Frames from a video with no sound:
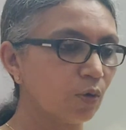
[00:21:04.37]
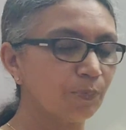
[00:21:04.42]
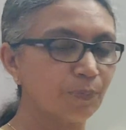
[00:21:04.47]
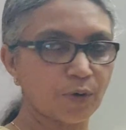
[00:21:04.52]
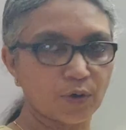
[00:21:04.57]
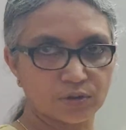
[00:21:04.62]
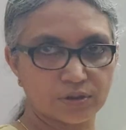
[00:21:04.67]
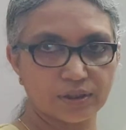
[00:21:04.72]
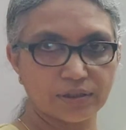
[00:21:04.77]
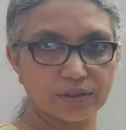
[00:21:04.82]

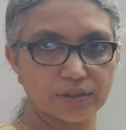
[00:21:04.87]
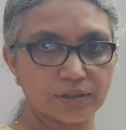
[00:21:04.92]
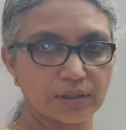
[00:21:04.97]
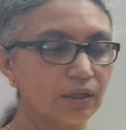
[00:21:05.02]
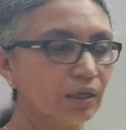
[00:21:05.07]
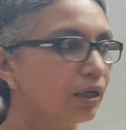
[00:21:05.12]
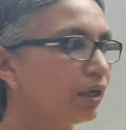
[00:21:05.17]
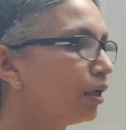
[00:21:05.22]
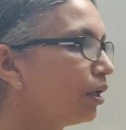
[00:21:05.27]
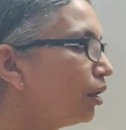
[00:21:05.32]
opposes.
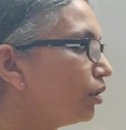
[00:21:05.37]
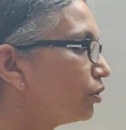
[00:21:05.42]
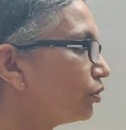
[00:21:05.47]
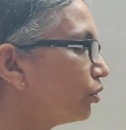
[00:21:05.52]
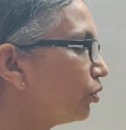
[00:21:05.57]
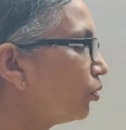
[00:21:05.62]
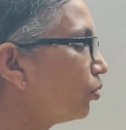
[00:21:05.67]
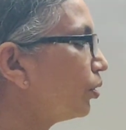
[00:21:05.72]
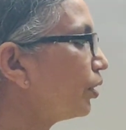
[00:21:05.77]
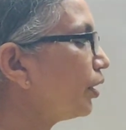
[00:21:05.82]

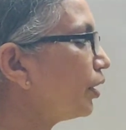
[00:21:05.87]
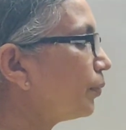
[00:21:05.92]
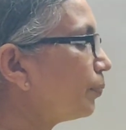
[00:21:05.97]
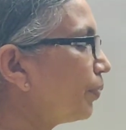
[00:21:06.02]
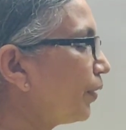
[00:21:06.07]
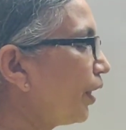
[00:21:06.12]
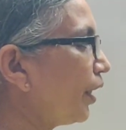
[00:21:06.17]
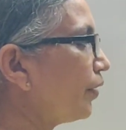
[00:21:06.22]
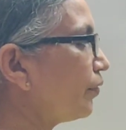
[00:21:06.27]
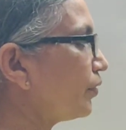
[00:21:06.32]
So
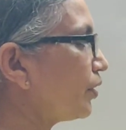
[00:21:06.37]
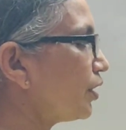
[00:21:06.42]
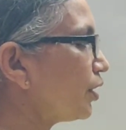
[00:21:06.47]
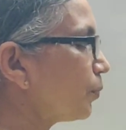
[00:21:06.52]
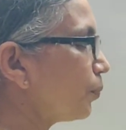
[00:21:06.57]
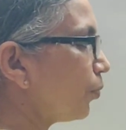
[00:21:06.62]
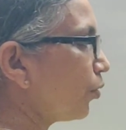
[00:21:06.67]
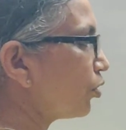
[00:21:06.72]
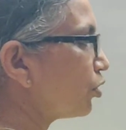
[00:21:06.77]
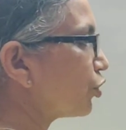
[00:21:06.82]

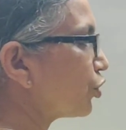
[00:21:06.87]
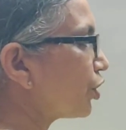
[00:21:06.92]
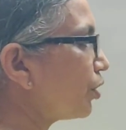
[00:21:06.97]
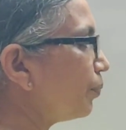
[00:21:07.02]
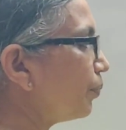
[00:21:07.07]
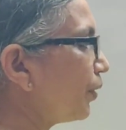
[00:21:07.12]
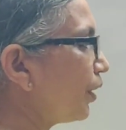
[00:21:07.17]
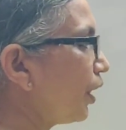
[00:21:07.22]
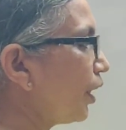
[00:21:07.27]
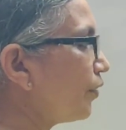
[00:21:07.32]
this
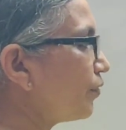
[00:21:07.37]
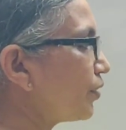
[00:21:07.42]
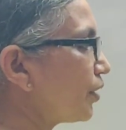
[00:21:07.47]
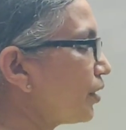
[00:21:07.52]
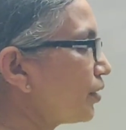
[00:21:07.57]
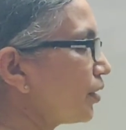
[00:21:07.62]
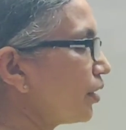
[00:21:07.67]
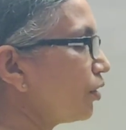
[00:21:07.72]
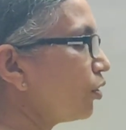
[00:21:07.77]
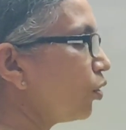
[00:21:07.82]
potential behaves
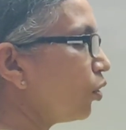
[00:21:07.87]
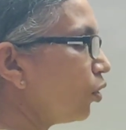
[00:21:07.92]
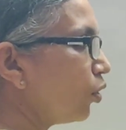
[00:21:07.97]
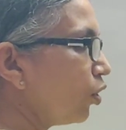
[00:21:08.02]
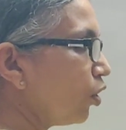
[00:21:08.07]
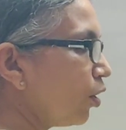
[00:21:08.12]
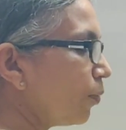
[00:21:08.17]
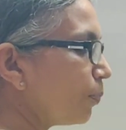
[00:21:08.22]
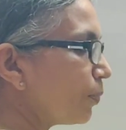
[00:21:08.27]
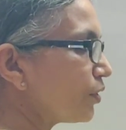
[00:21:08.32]
as an
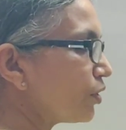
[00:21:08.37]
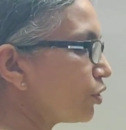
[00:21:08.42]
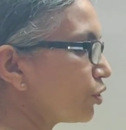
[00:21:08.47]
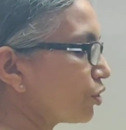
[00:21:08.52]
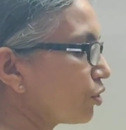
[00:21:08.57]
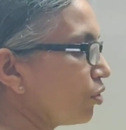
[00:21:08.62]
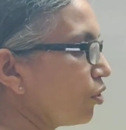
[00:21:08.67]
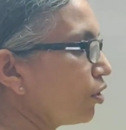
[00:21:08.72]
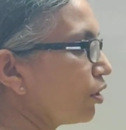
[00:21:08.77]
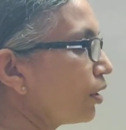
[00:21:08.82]

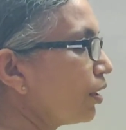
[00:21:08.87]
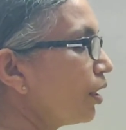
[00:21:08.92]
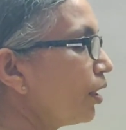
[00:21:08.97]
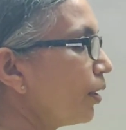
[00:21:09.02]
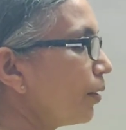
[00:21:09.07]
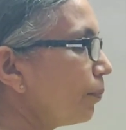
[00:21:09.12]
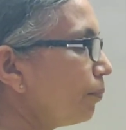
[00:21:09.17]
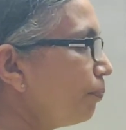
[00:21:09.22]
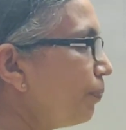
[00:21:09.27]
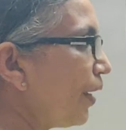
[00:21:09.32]
opposition or
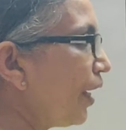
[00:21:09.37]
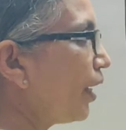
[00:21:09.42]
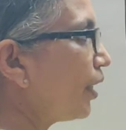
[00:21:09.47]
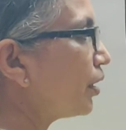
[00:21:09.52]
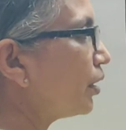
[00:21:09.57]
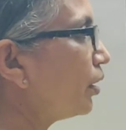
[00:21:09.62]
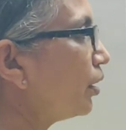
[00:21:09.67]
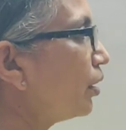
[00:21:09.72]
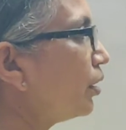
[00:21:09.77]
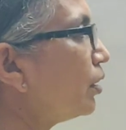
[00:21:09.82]

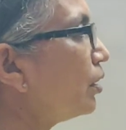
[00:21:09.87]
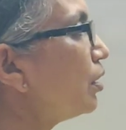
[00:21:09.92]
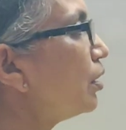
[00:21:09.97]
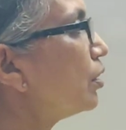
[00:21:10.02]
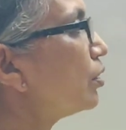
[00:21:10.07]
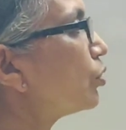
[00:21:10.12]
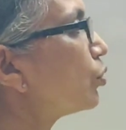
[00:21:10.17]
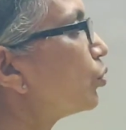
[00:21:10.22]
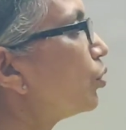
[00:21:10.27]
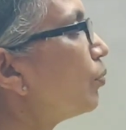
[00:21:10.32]
barrier
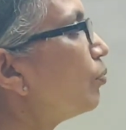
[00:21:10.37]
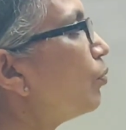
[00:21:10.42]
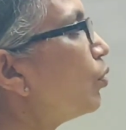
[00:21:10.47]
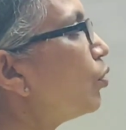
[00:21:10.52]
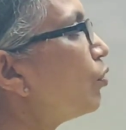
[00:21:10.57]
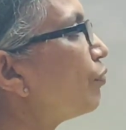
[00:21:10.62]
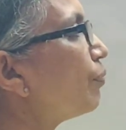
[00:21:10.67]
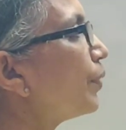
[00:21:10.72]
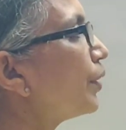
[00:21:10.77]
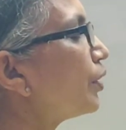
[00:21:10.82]
to the
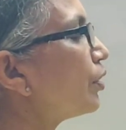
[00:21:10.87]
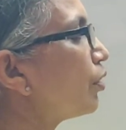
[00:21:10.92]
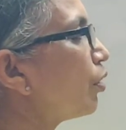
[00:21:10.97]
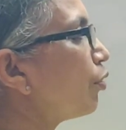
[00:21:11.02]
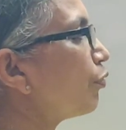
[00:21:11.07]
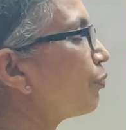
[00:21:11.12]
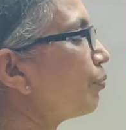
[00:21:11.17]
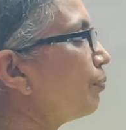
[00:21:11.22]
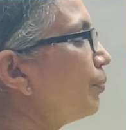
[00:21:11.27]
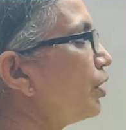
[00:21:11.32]
movement
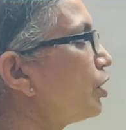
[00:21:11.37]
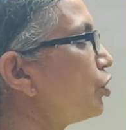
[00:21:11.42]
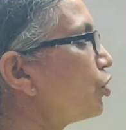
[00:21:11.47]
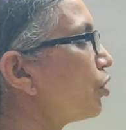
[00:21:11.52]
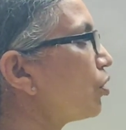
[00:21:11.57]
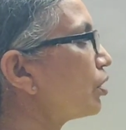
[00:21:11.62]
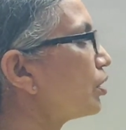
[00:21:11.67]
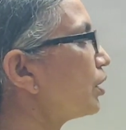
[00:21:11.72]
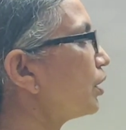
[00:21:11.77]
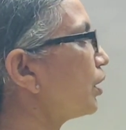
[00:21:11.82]
of
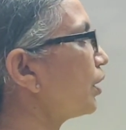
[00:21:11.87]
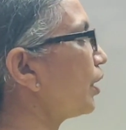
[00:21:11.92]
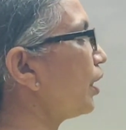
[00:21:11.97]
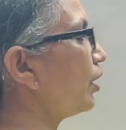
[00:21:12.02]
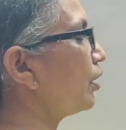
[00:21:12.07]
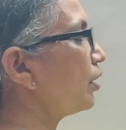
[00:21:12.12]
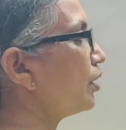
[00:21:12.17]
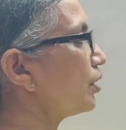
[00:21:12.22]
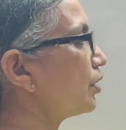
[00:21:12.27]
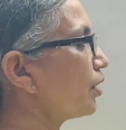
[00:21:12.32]
majority
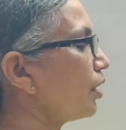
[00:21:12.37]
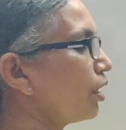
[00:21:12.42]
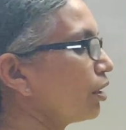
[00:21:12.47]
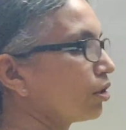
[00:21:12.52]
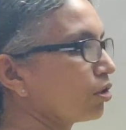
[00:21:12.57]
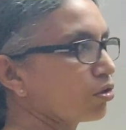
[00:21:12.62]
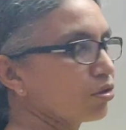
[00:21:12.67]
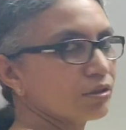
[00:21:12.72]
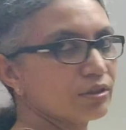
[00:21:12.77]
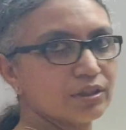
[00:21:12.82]
carriers
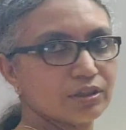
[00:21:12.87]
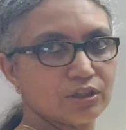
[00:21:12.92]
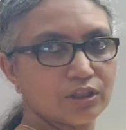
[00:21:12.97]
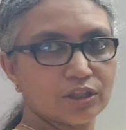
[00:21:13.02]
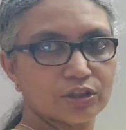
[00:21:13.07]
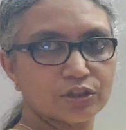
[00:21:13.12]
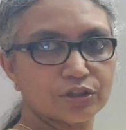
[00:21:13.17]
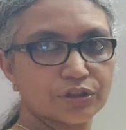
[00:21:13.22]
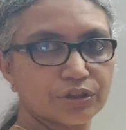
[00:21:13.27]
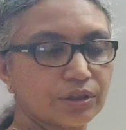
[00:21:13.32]
across the
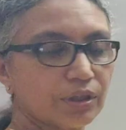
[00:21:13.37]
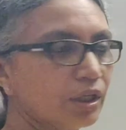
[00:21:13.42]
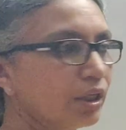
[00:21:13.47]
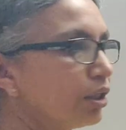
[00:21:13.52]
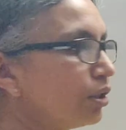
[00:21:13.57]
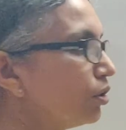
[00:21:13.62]
junction.